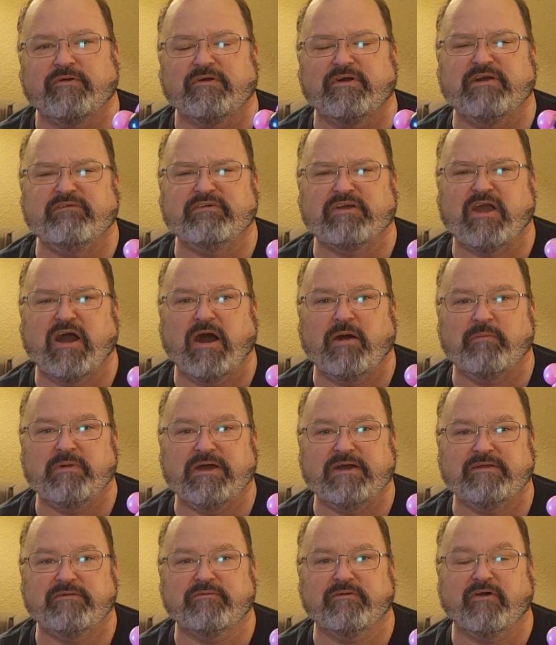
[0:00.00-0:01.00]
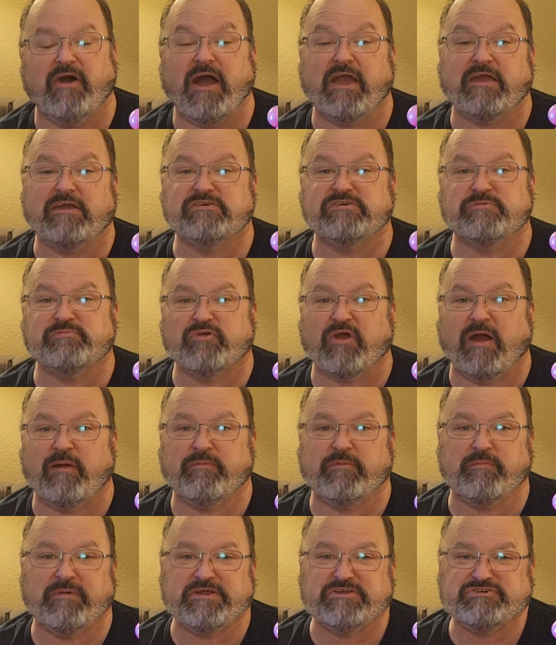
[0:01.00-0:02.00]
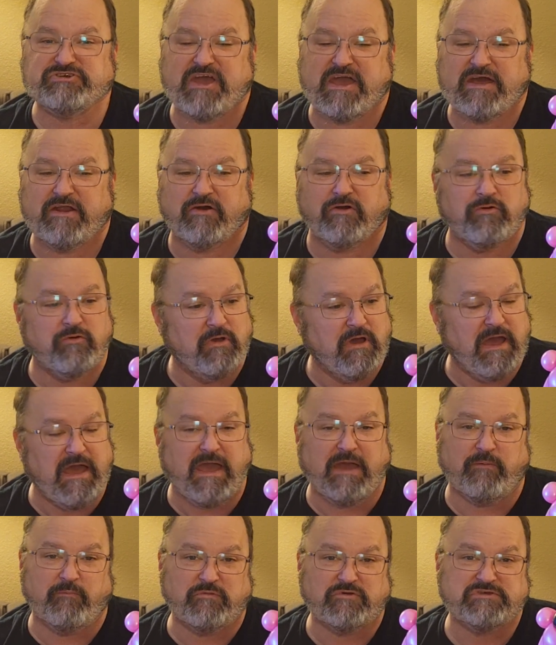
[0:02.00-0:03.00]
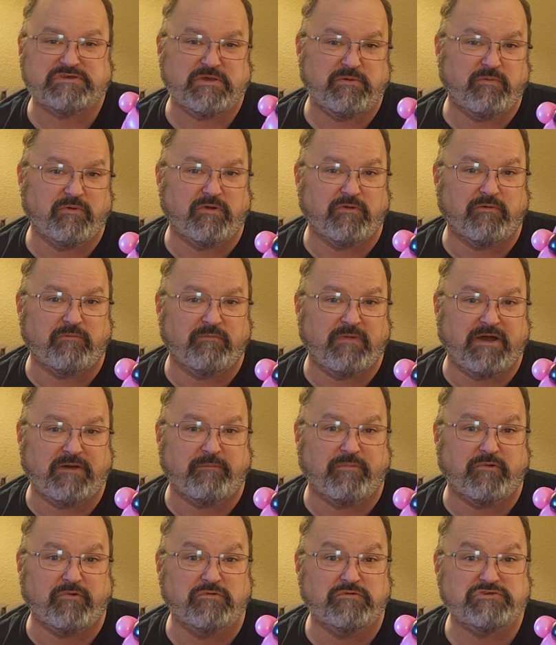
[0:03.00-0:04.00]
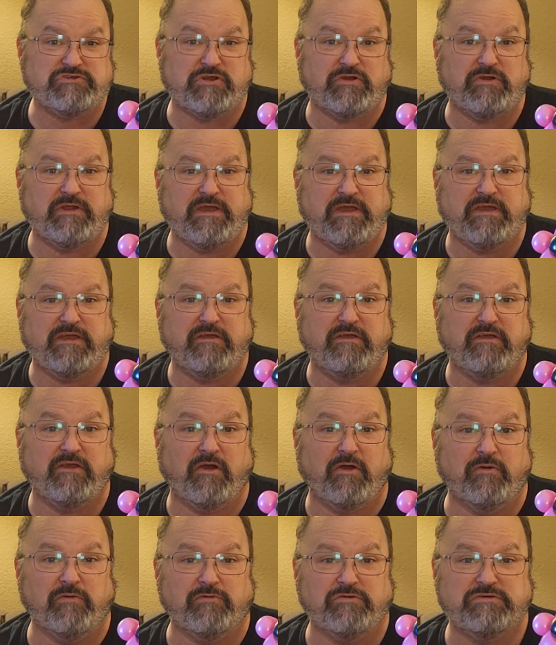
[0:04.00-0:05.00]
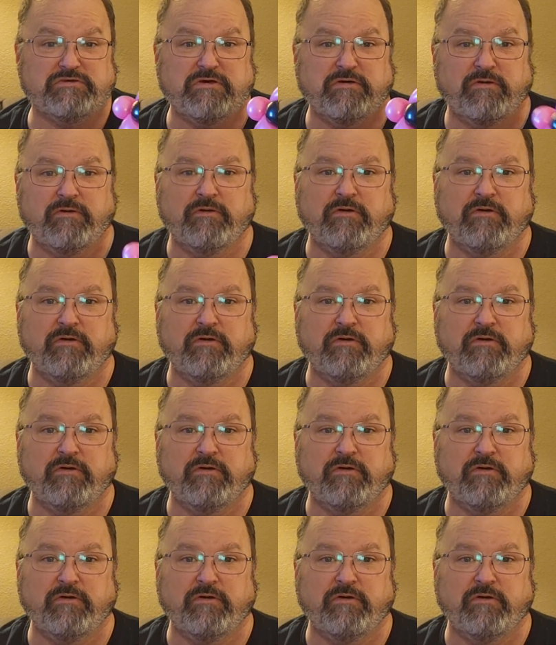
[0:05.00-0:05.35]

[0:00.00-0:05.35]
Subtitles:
Leave a comment, like, subscribe to my channel, and we'll see where my balloon journey goes.